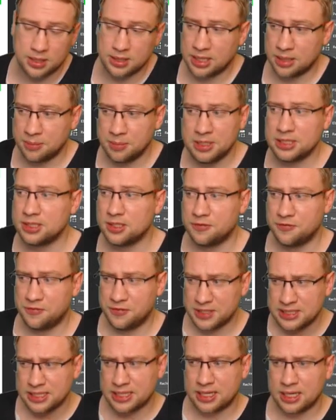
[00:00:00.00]
That means the
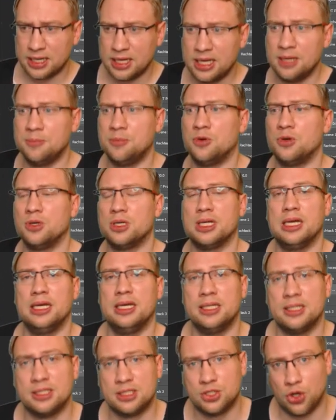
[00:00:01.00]
physical input
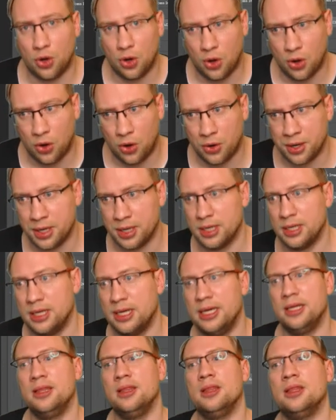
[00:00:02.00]
is on
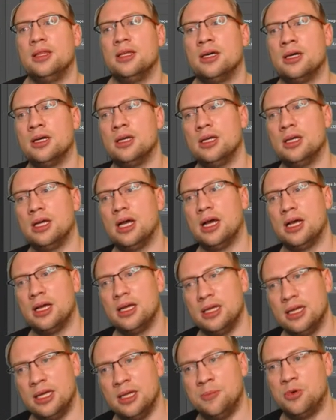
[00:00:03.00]
in the
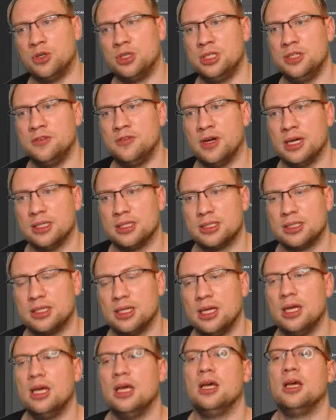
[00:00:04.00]
input device.
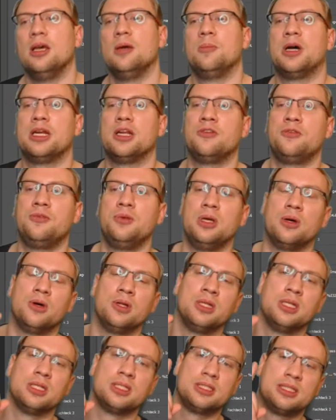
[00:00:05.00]
But if we
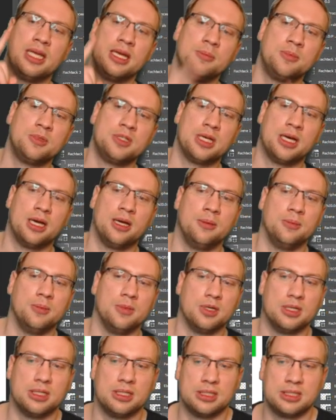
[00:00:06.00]
on the same
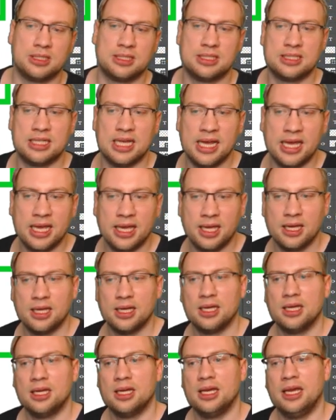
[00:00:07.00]
time say
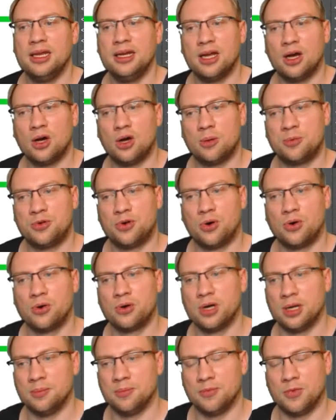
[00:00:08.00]
in our
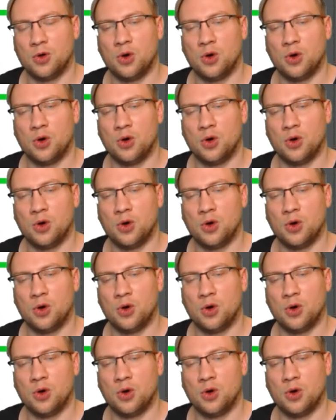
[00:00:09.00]
program